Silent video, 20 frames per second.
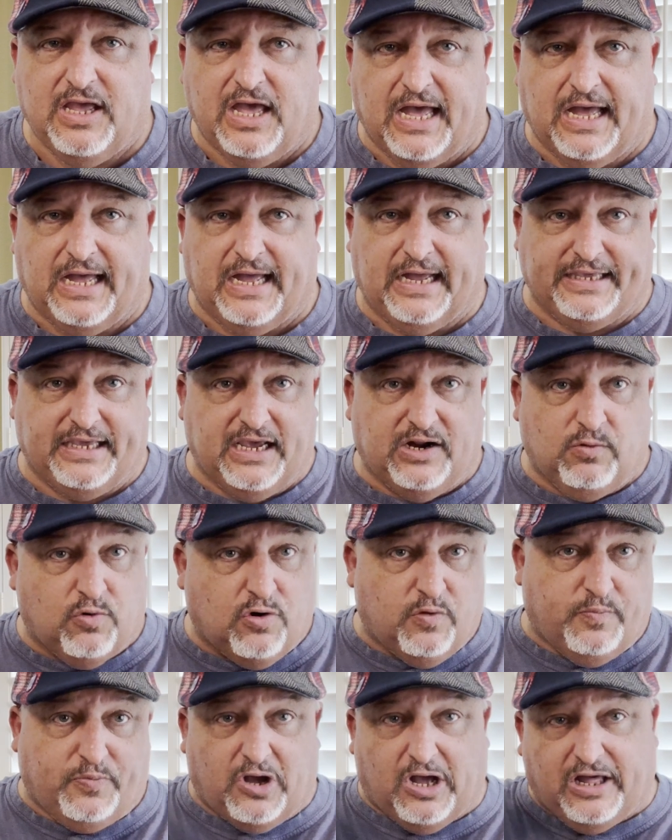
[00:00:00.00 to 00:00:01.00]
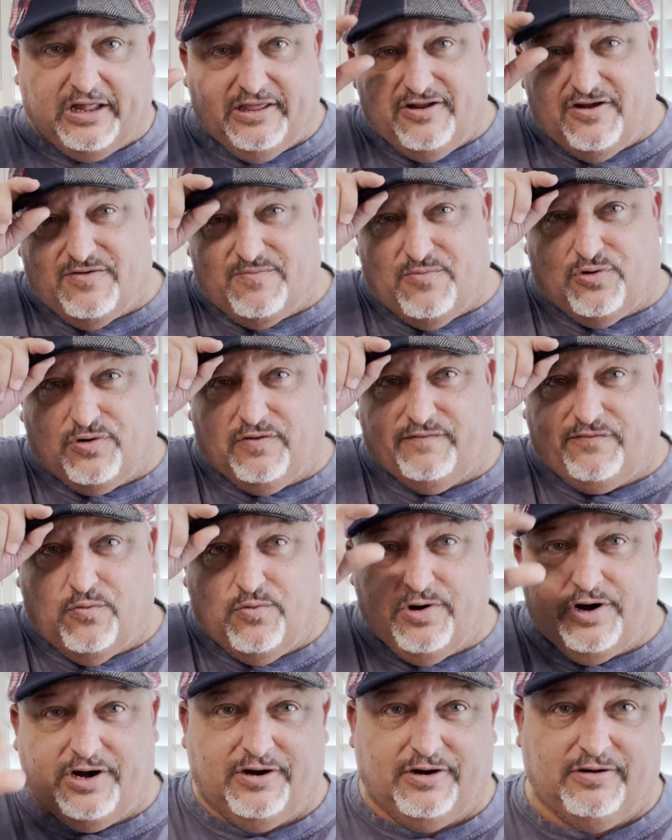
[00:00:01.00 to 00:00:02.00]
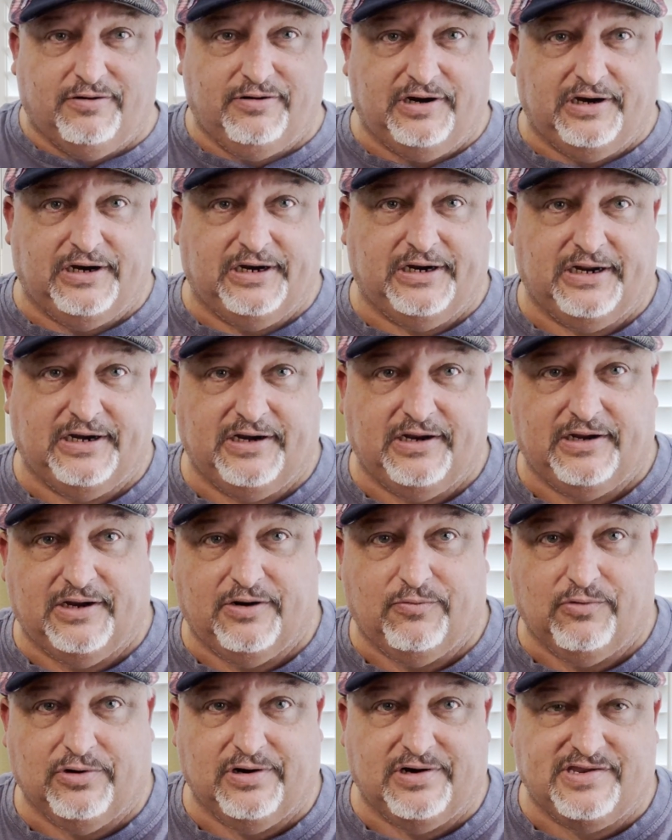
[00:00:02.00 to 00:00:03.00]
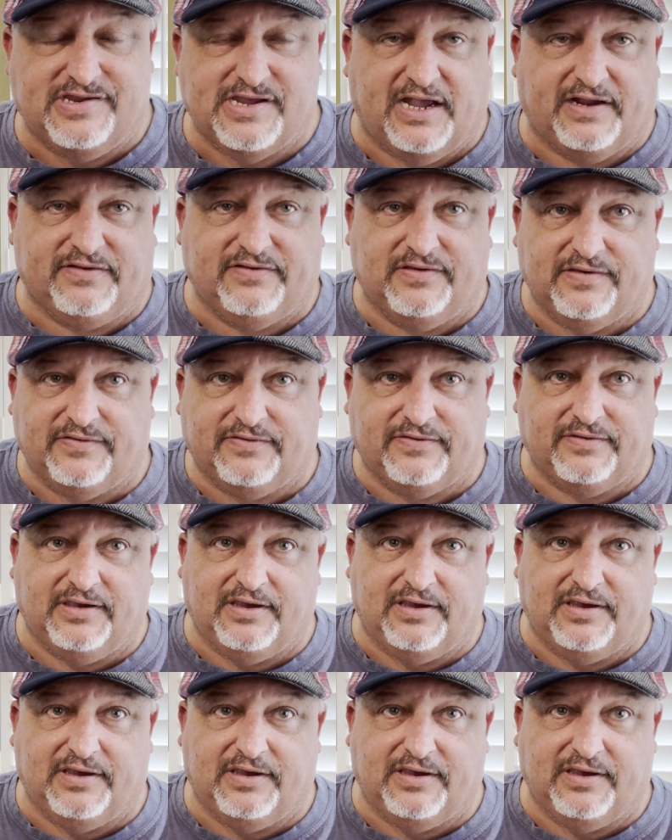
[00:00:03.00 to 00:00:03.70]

Again, wool poly, more of a winter, and we're in Texas.